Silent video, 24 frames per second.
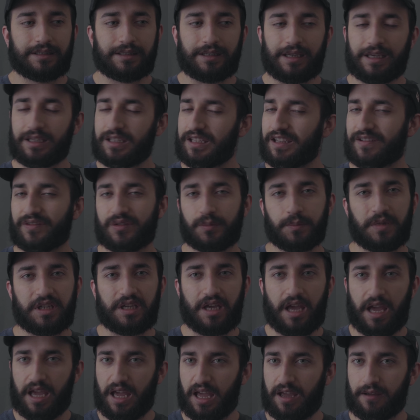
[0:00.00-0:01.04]
it gives
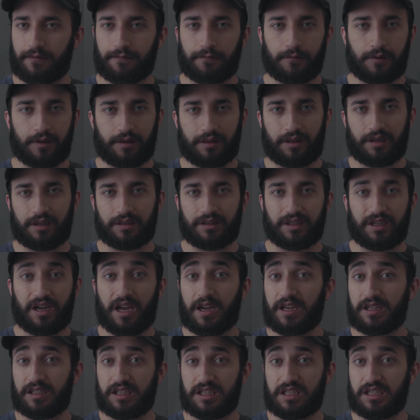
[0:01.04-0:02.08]
me everything that
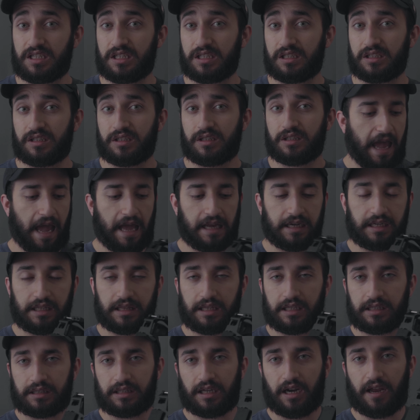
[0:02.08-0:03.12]
I need.
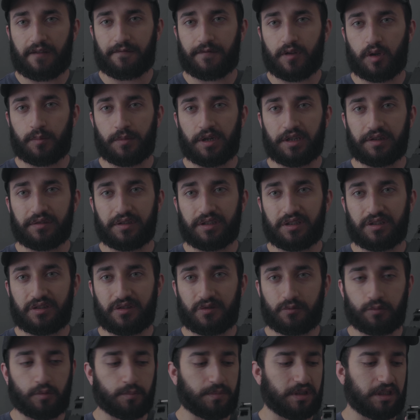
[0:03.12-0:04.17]
Anything that I film on
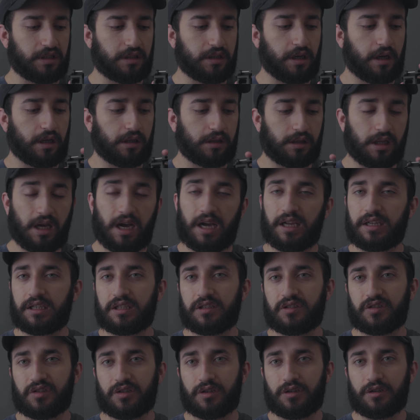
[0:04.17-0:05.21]
this will be a lot
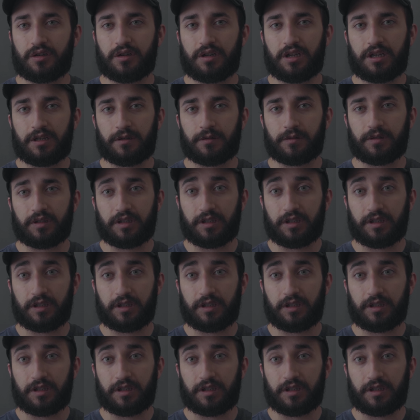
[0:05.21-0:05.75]
easier, and